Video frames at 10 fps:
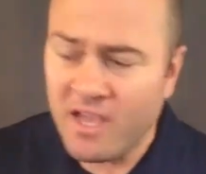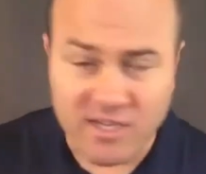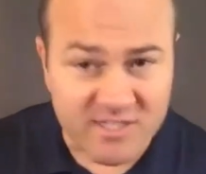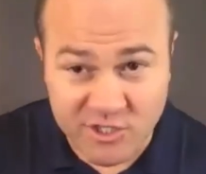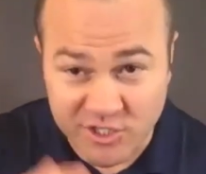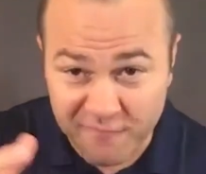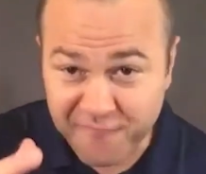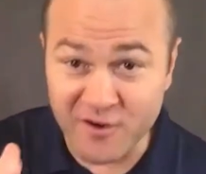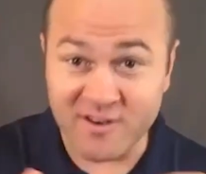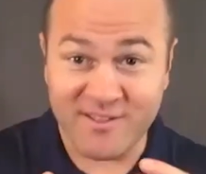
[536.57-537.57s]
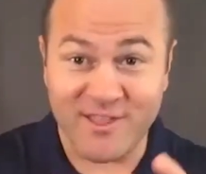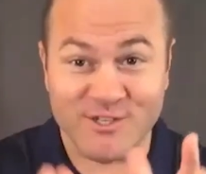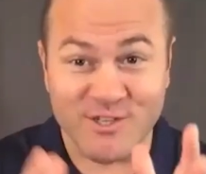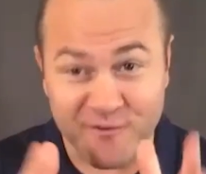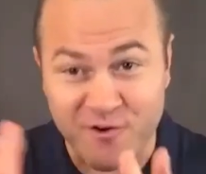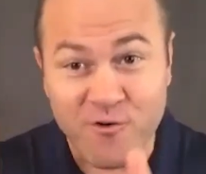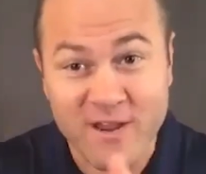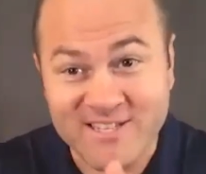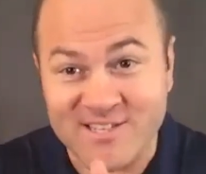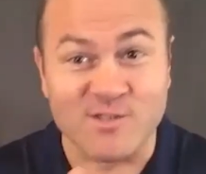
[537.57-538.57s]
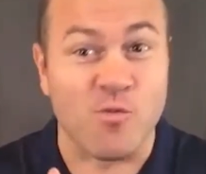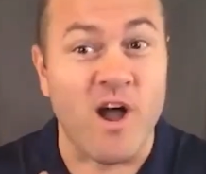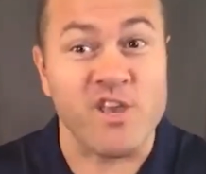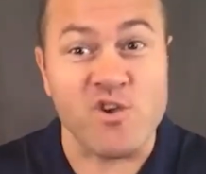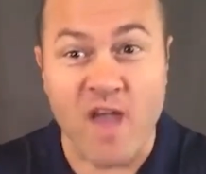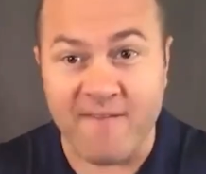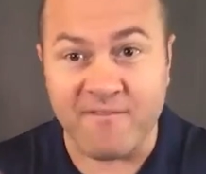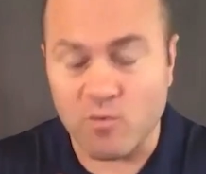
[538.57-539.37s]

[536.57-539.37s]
Because there's different there's different reasons why you have